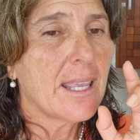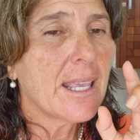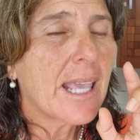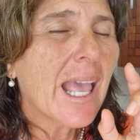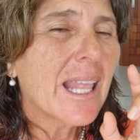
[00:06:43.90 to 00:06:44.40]

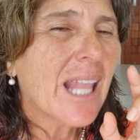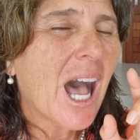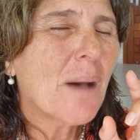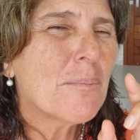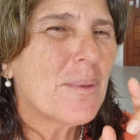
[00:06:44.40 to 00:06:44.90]
It
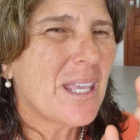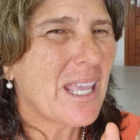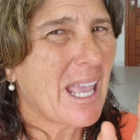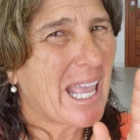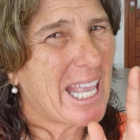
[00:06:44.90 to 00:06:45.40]
cannot
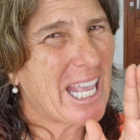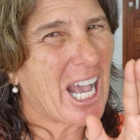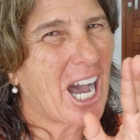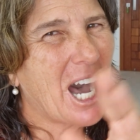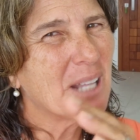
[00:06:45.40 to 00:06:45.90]
be a
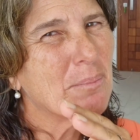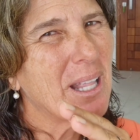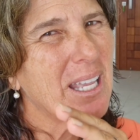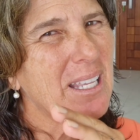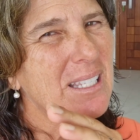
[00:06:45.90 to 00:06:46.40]
hot
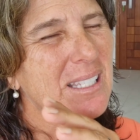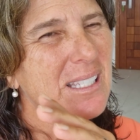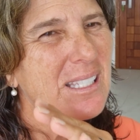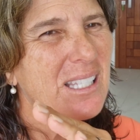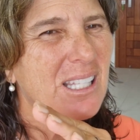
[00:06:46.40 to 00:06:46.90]

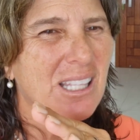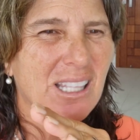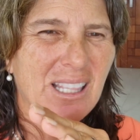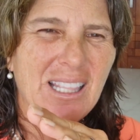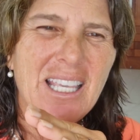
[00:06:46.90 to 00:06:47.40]
place,
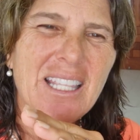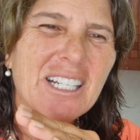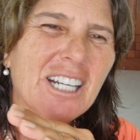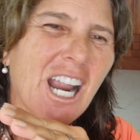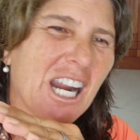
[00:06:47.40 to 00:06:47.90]

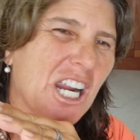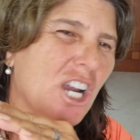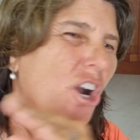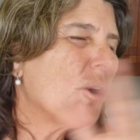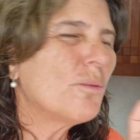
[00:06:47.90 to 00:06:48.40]
neither a
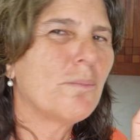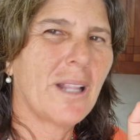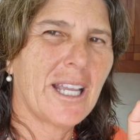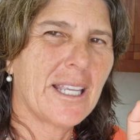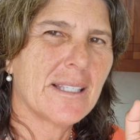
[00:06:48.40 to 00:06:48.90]
cold
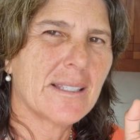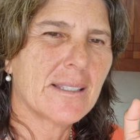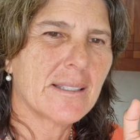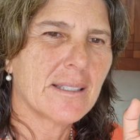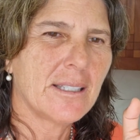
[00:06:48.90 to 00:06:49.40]

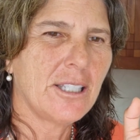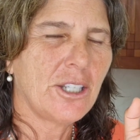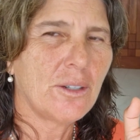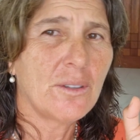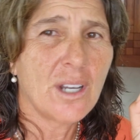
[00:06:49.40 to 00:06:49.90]
place.
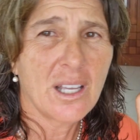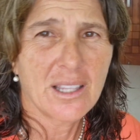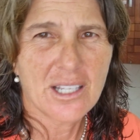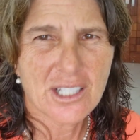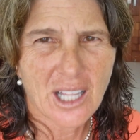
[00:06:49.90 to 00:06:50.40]
You know,
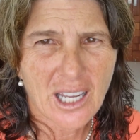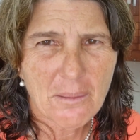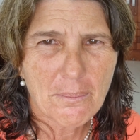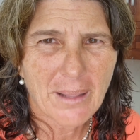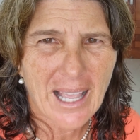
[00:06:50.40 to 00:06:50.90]
there's a lot
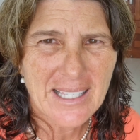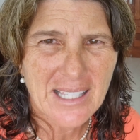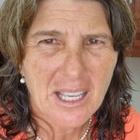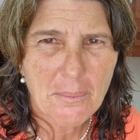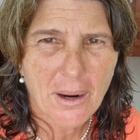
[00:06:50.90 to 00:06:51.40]
of
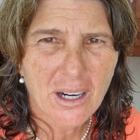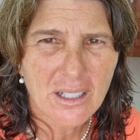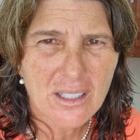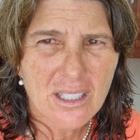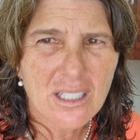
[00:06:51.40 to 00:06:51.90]
plastic
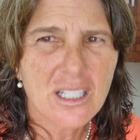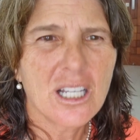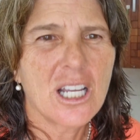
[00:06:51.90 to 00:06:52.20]
parts,